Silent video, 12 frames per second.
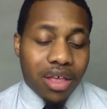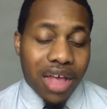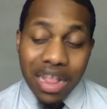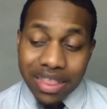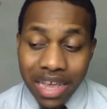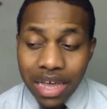
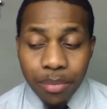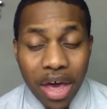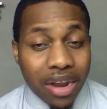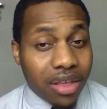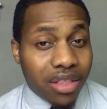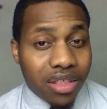I think
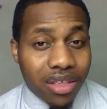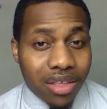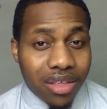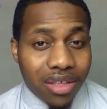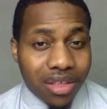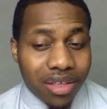about it.
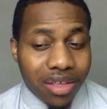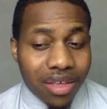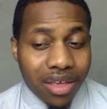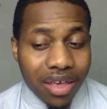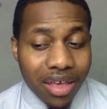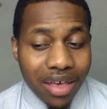
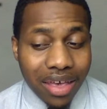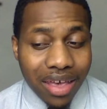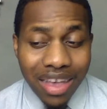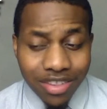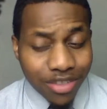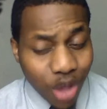
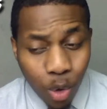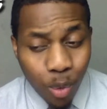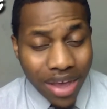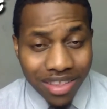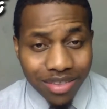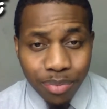There's no
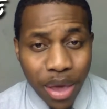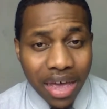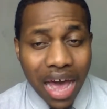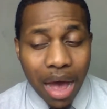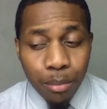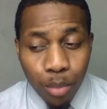way this
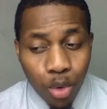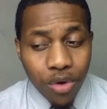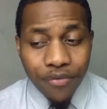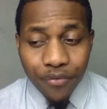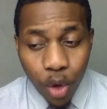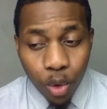man got
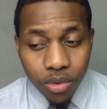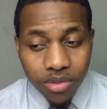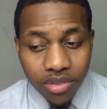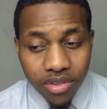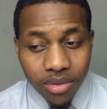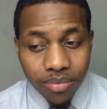more
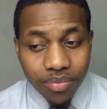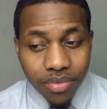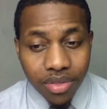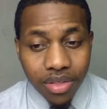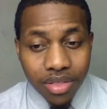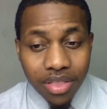votes
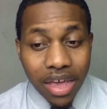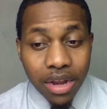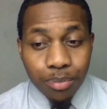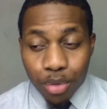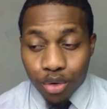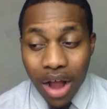
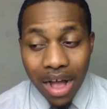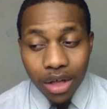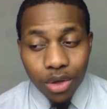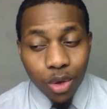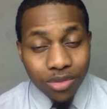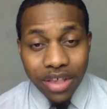than
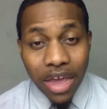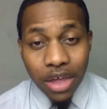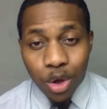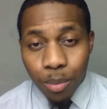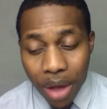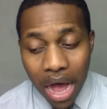Barack
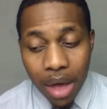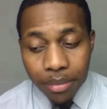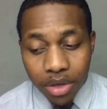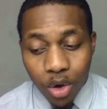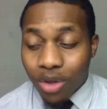Hussein Obama.